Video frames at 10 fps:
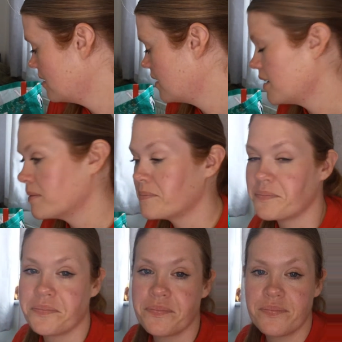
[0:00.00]
um,
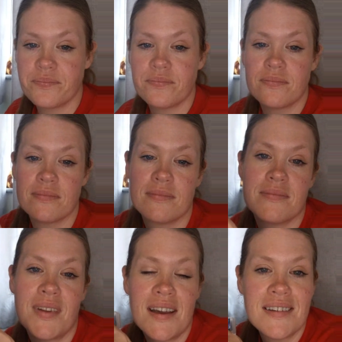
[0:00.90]

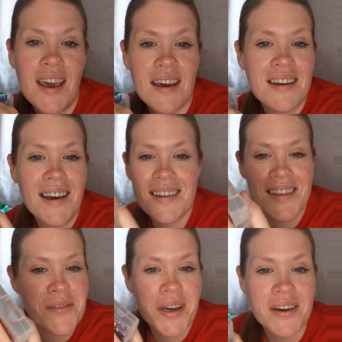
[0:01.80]
yeah,
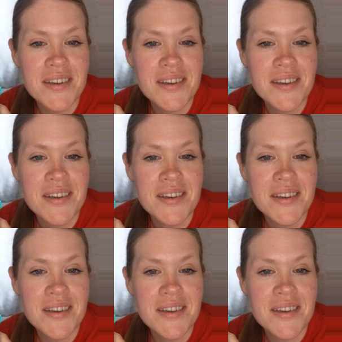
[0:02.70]
there we go.